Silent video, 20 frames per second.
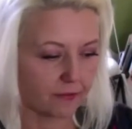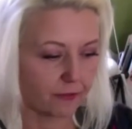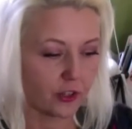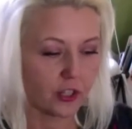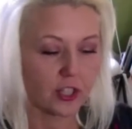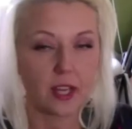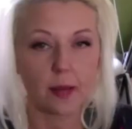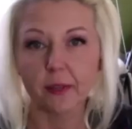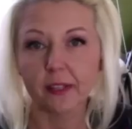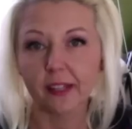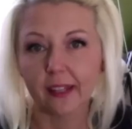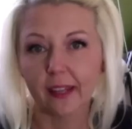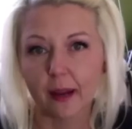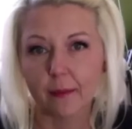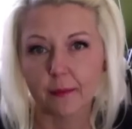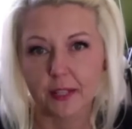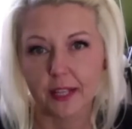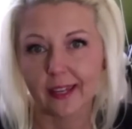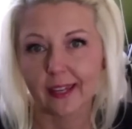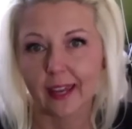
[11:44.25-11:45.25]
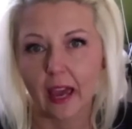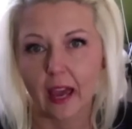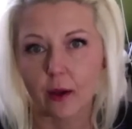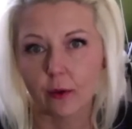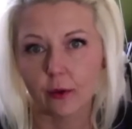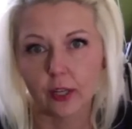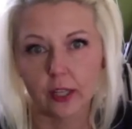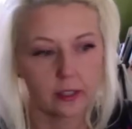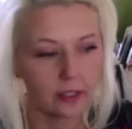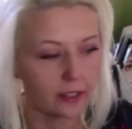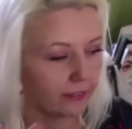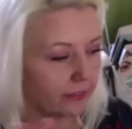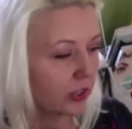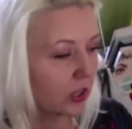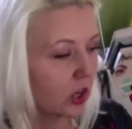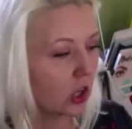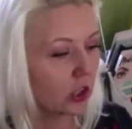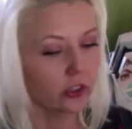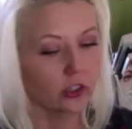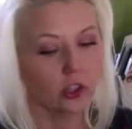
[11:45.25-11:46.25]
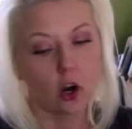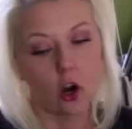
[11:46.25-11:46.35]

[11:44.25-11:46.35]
For some of the games, I counted even all the